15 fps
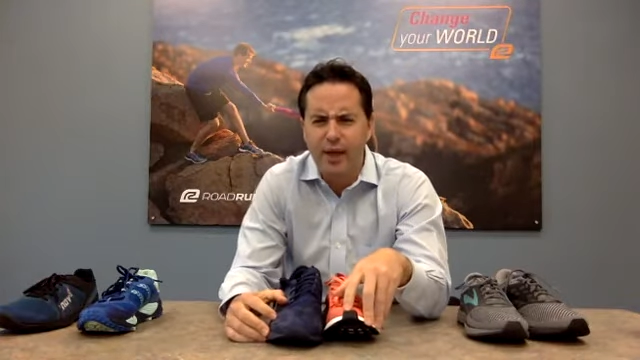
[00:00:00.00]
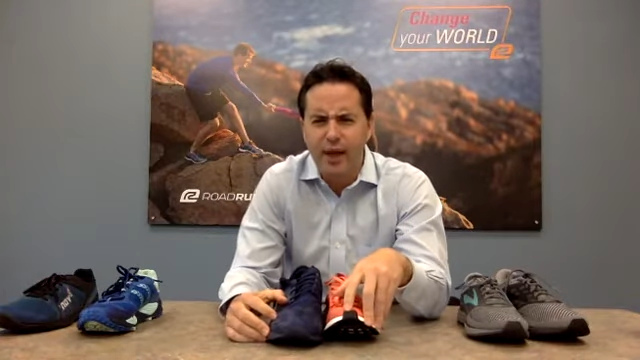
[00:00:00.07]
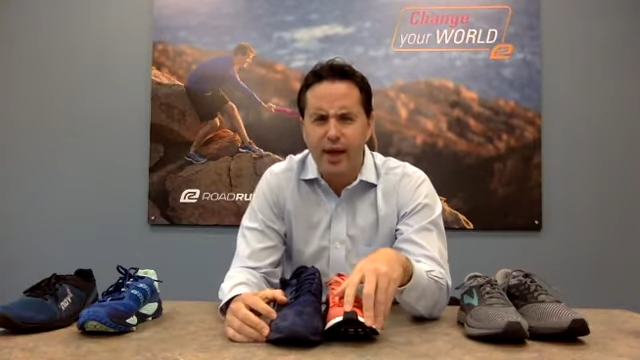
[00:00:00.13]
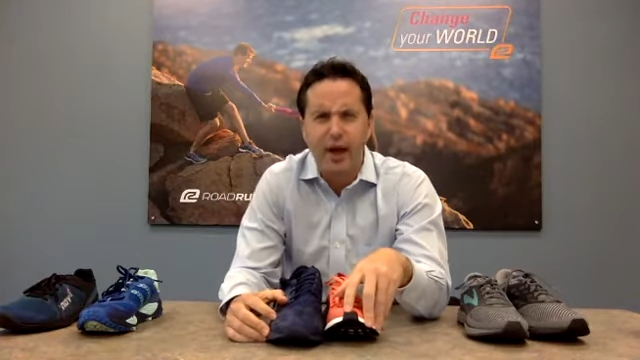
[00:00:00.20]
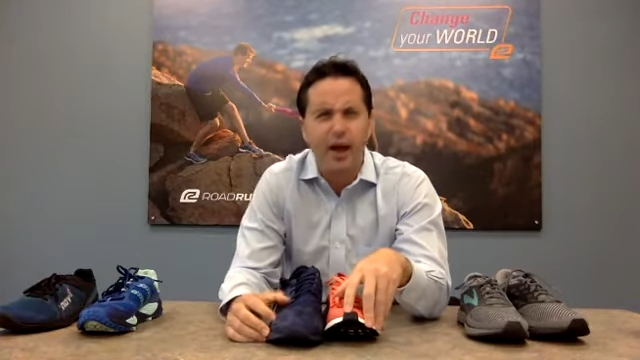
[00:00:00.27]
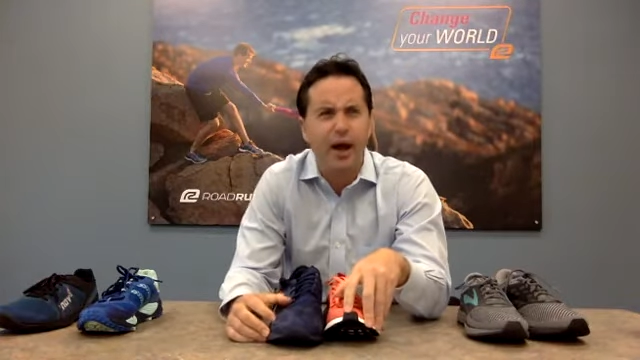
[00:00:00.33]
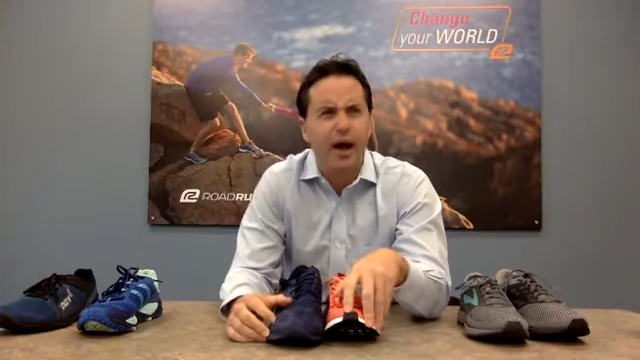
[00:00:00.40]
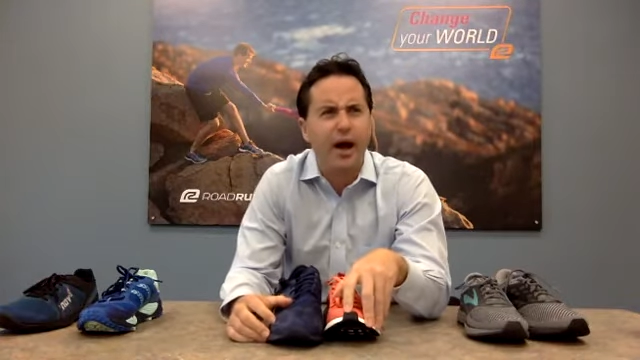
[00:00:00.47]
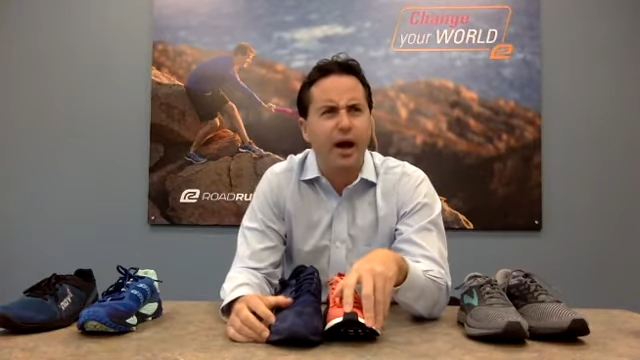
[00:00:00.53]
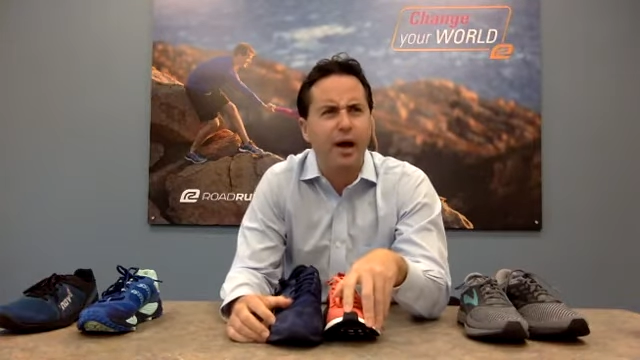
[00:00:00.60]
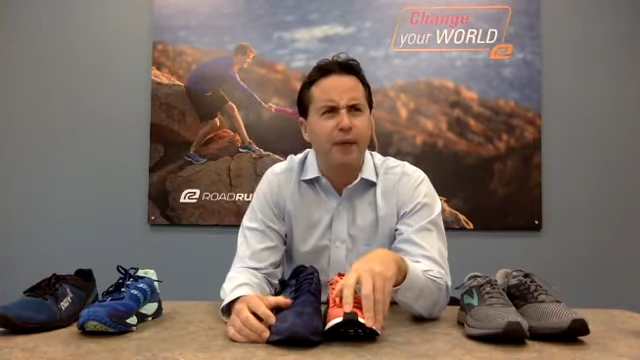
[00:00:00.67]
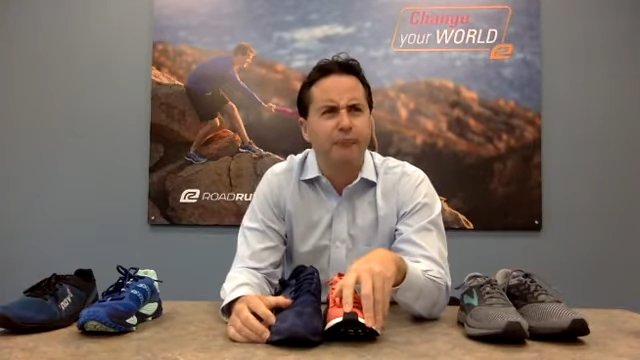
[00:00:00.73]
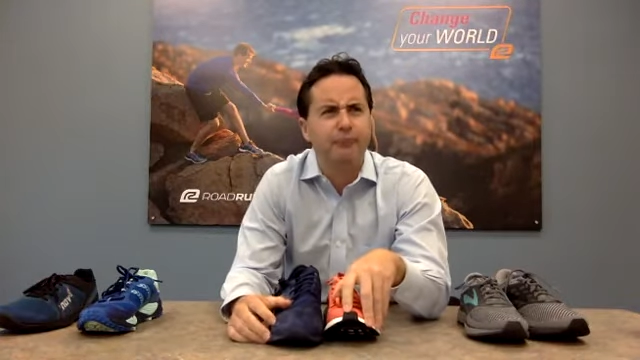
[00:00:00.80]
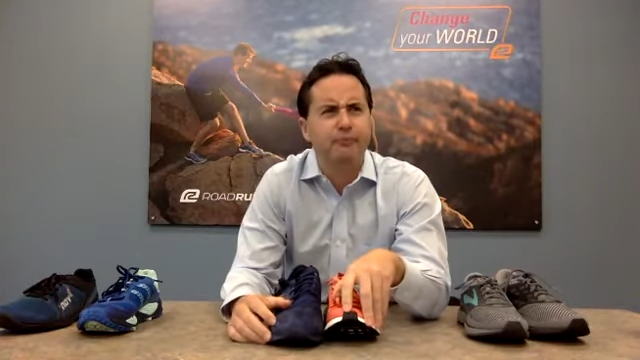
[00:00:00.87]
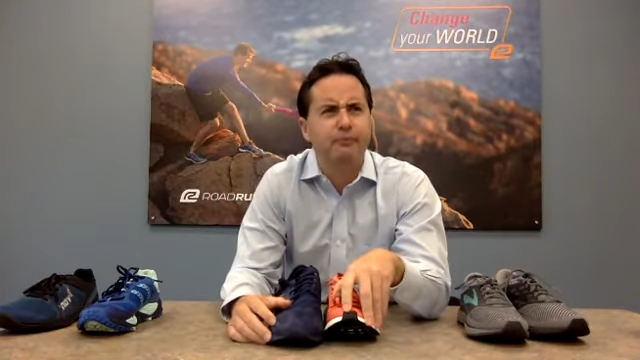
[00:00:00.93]

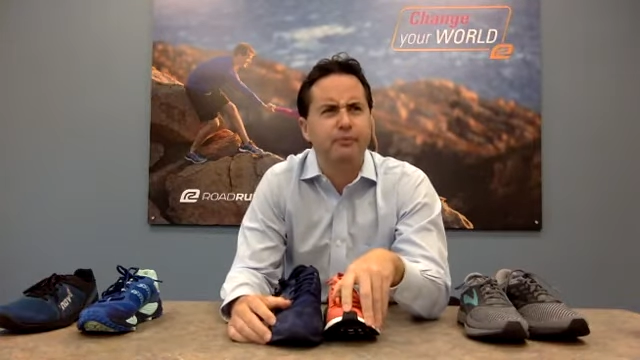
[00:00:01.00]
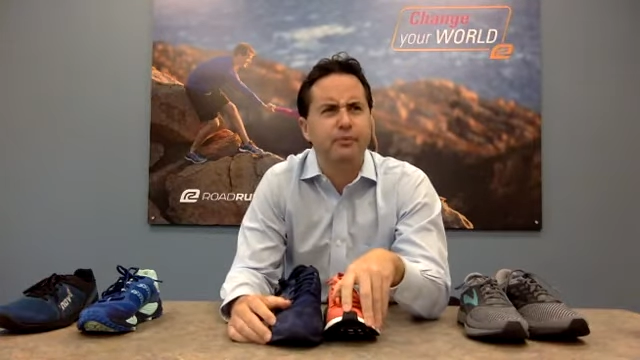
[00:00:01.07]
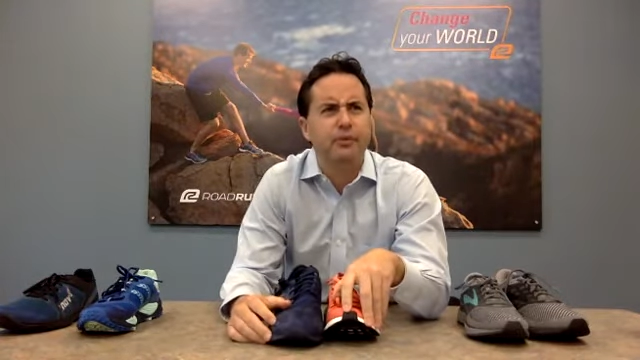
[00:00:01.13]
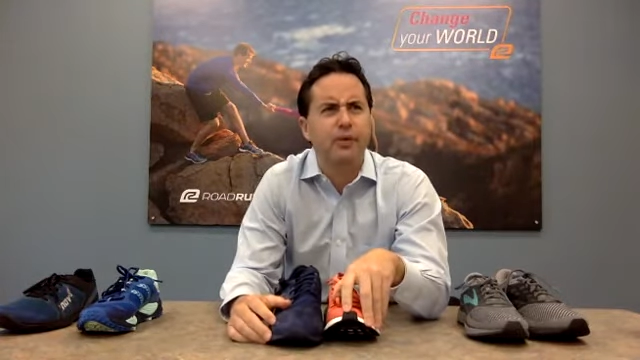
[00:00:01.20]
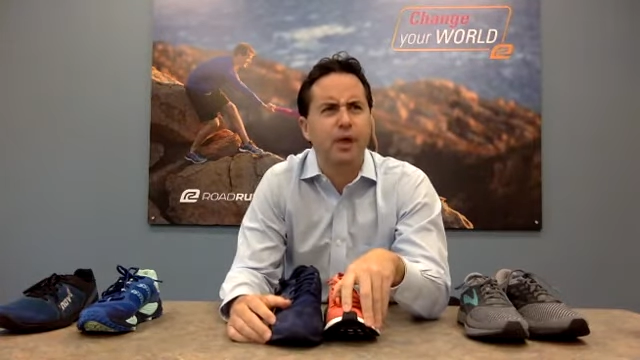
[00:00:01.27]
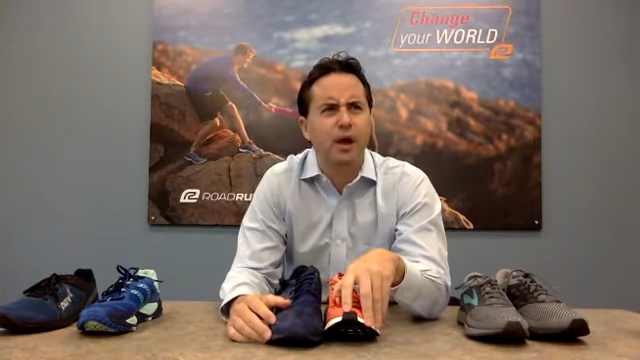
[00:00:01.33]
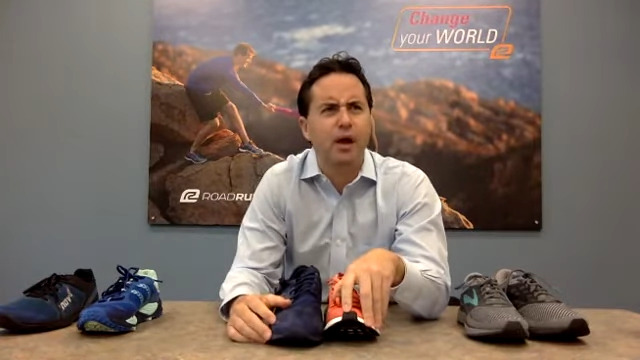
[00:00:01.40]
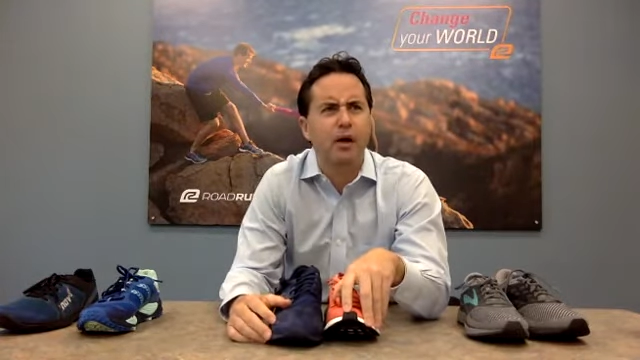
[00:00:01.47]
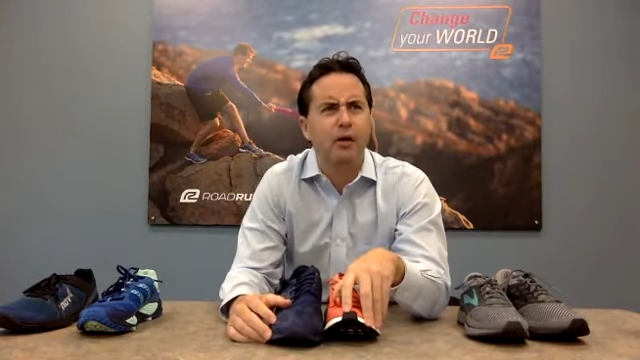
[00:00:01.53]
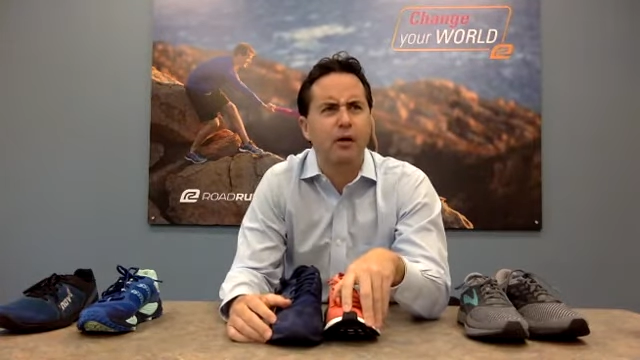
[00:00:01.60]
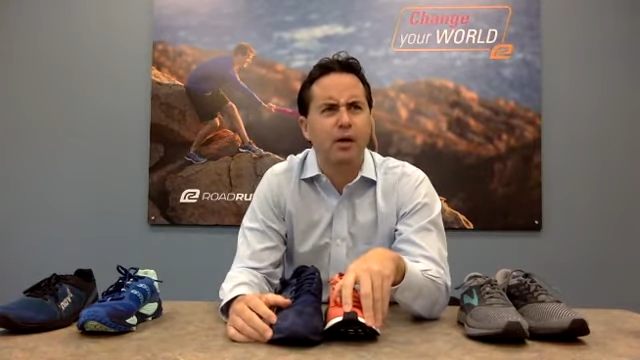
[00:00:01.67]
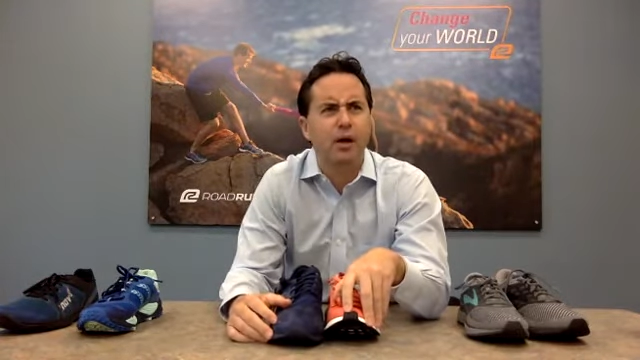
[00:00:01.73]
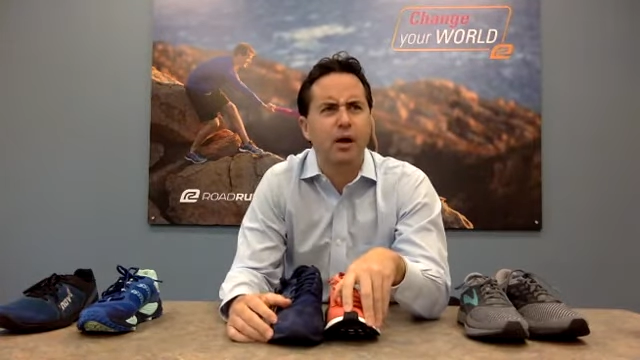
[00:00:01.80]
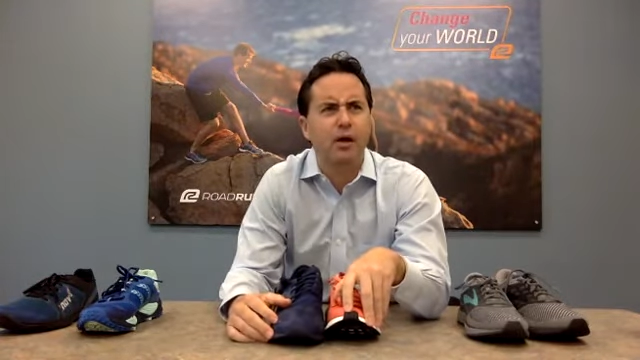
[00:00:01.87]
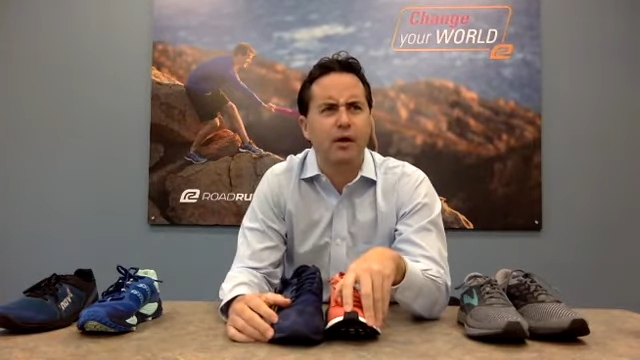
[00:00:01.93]
No.
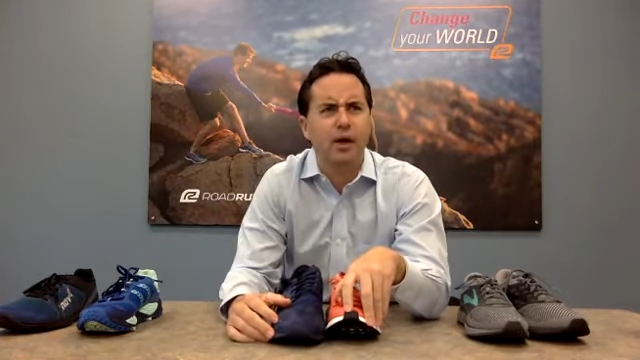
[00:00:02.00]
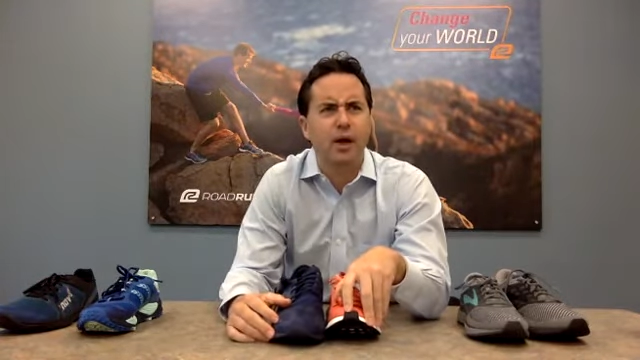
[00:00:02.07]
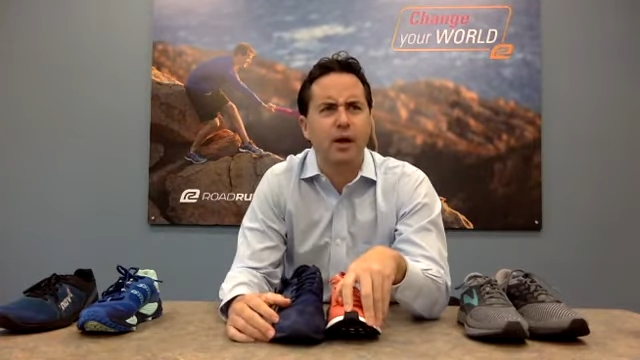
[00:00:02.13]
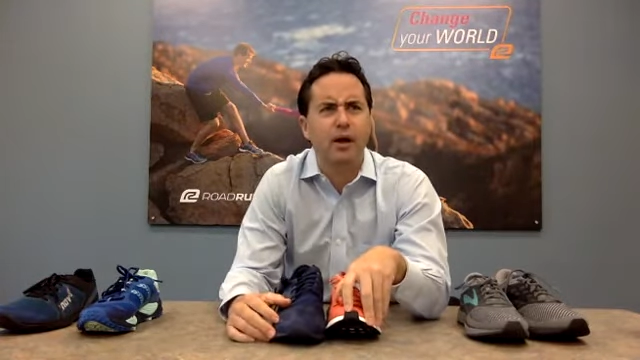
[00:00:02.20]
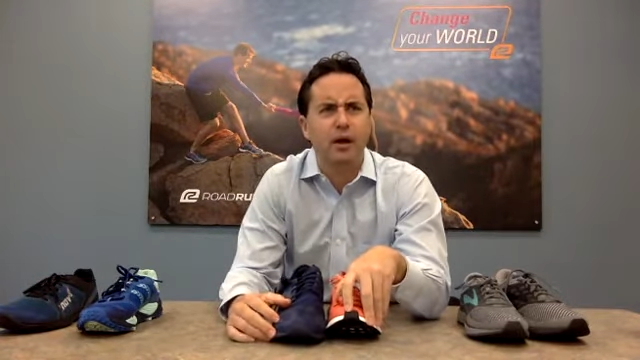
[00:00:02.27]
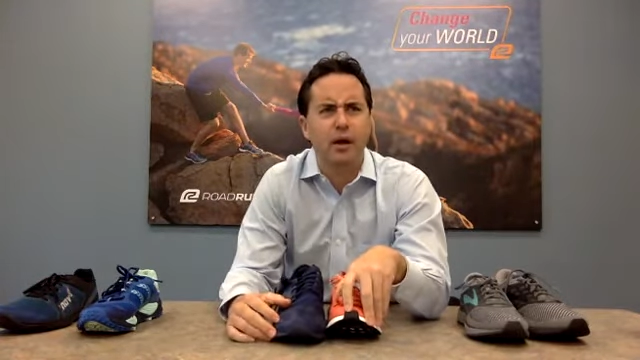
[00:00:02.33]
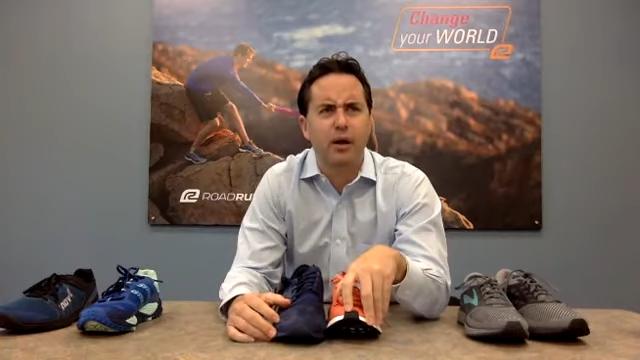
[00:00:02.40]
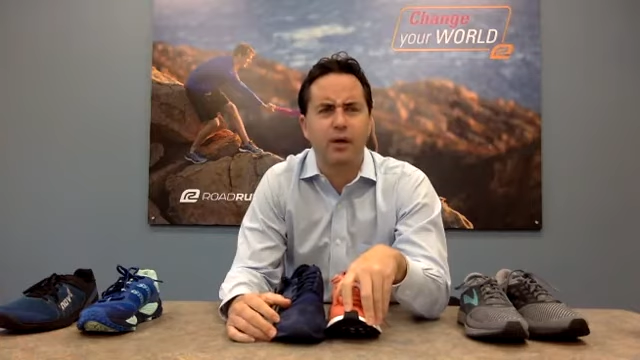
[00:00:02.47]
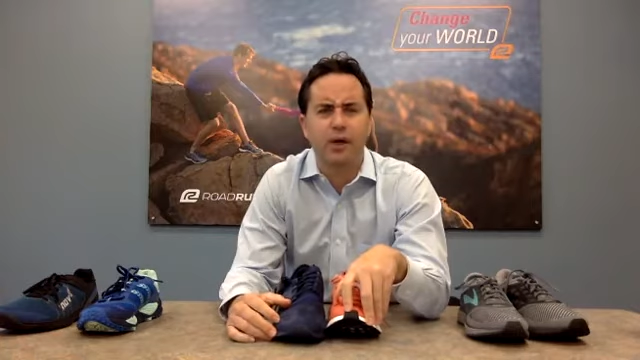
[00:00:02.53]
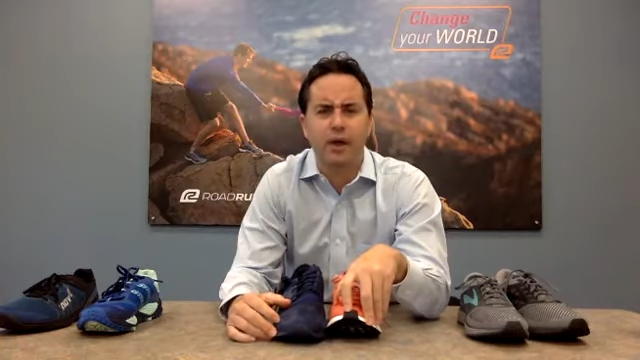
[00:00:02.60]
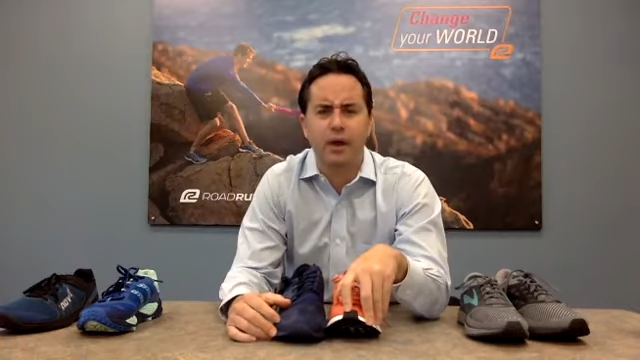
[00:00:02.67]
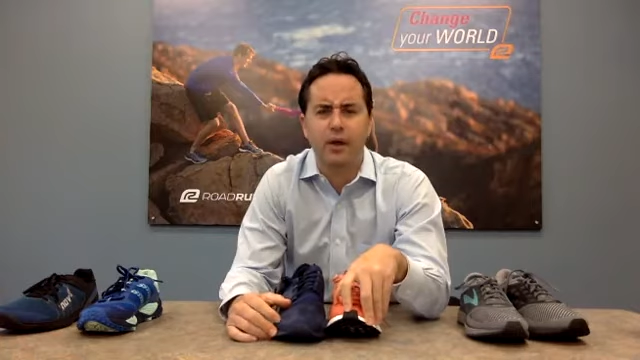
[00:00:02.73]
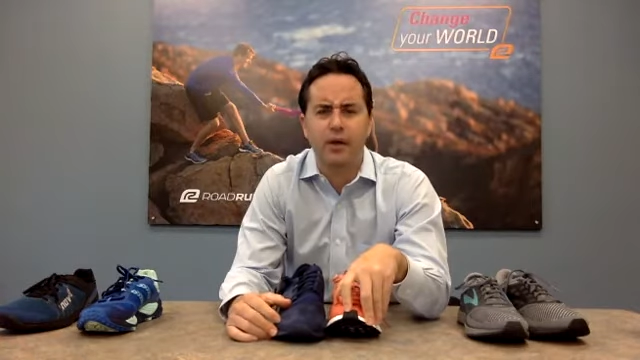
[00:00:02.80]
Okay.